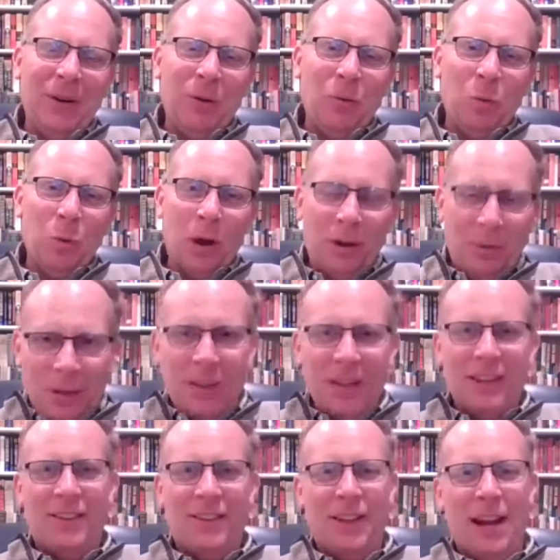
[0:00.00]
one of the
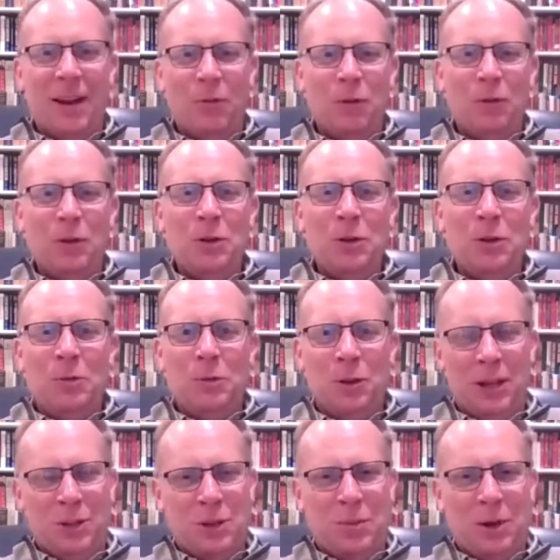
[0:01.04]
things that I've reviewed in
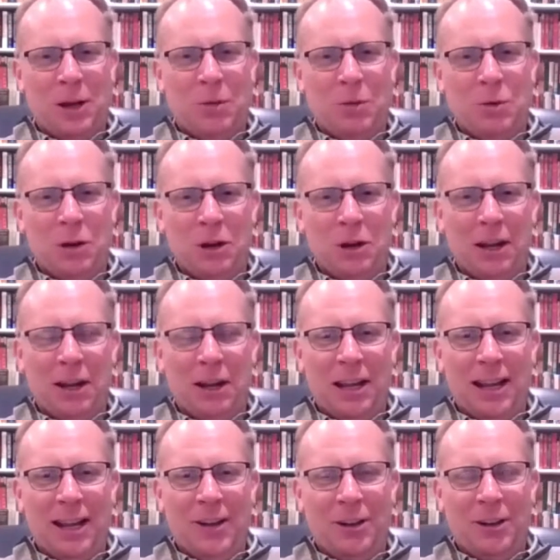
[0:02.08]
relation to my work
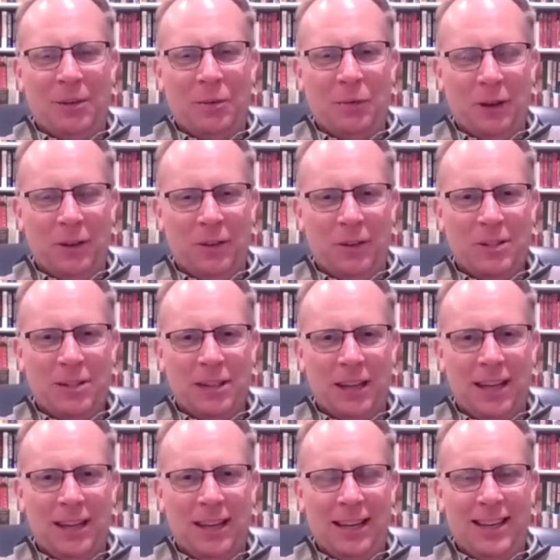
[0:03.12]
on Father
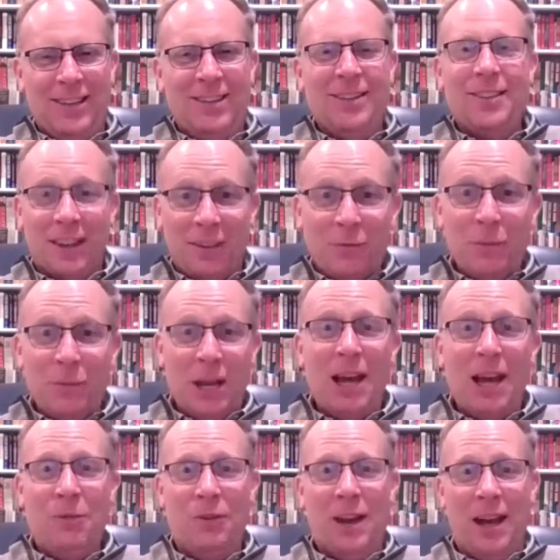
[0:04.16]
Ted is his
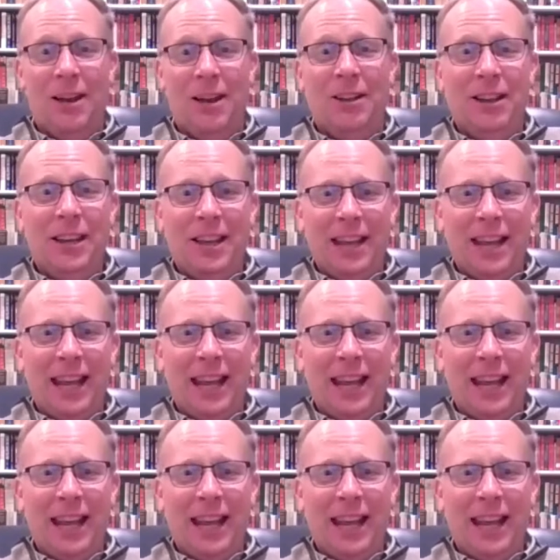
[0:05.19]
FBI file.